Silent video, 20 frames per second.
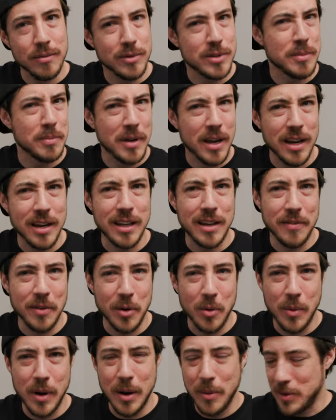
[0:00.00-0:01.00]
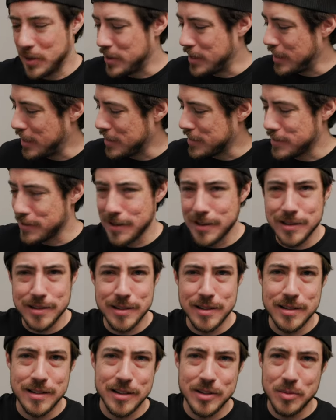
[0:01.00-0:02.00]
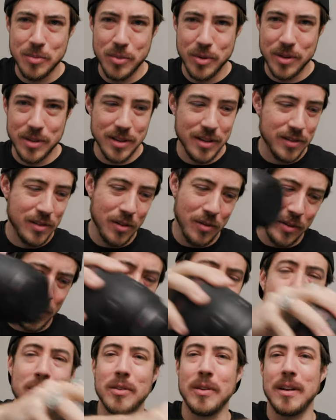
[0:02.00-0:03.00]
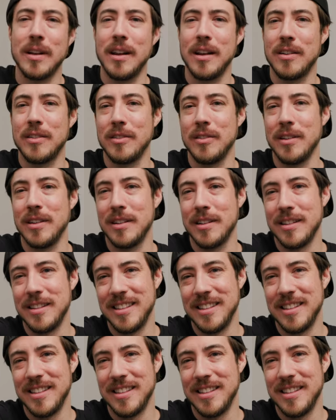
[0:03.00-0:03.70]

which I'm kind of giving away with the next lens is. I should put this over here so I can actually